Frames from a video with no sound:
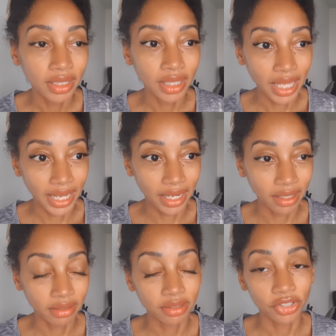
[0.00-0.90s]

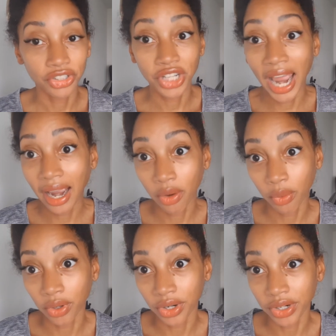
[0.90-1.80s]
like
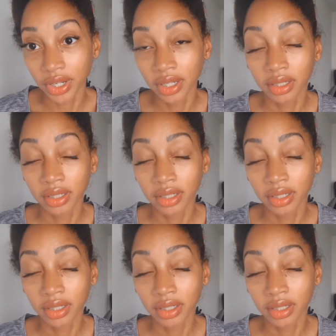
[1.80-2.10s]
jackward,